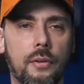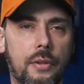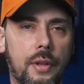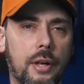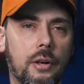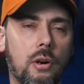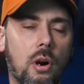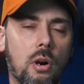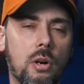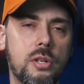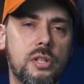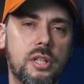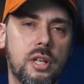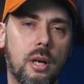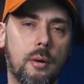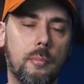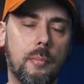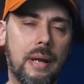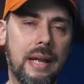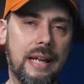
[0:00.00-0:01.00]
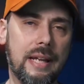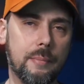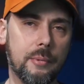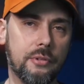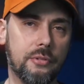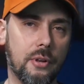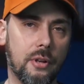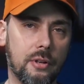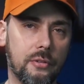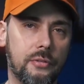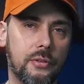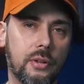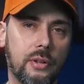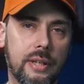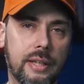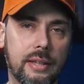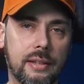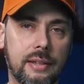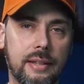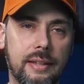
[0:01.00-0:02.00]
there are some Amazon
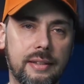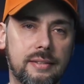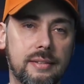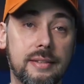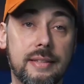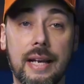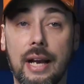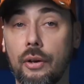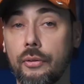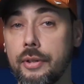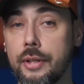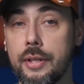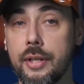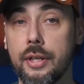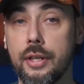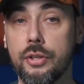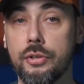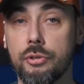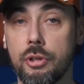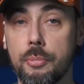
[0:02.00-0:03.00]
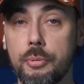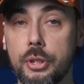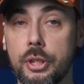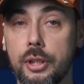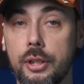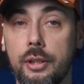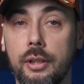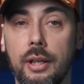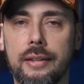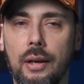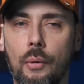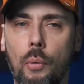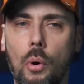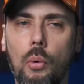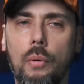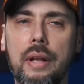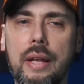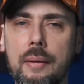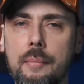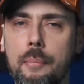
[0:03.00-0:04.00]
affiliate links down in the description that
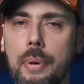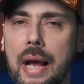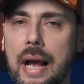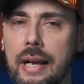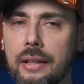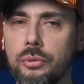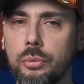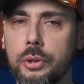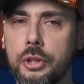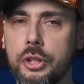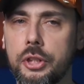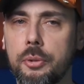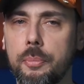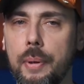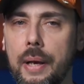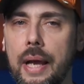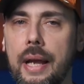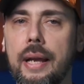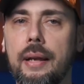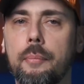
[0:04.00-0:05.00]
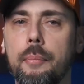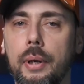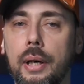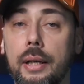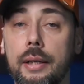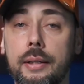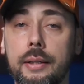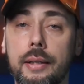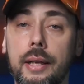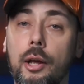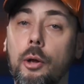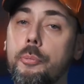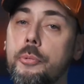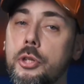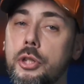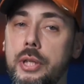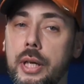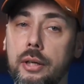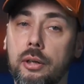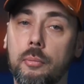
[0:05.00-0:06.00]
won't impact what you pay, but help the
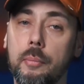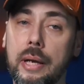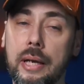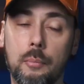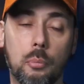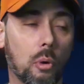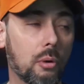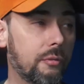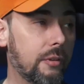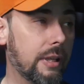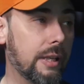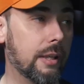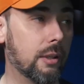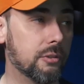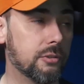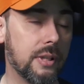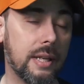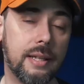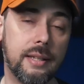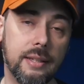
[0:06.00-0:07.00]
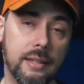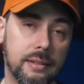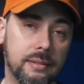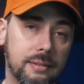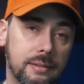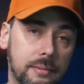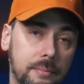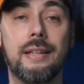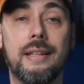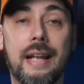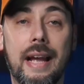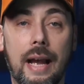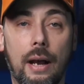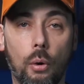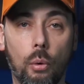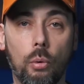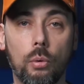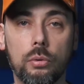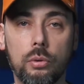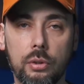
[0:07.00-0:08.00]
channel make more videos like this.
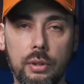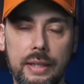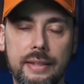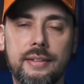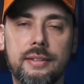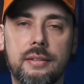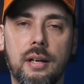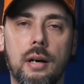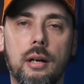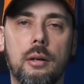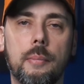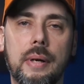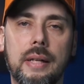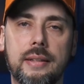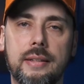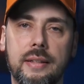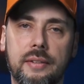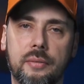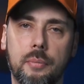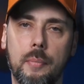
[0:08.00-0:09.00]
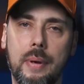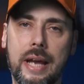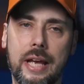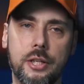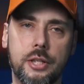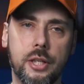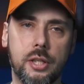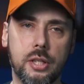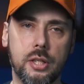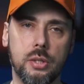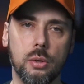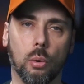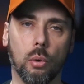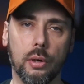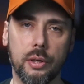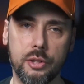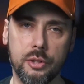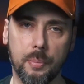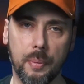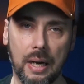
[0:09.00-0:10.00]
Now, let's talk about this magic
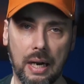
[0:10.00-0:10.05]
storage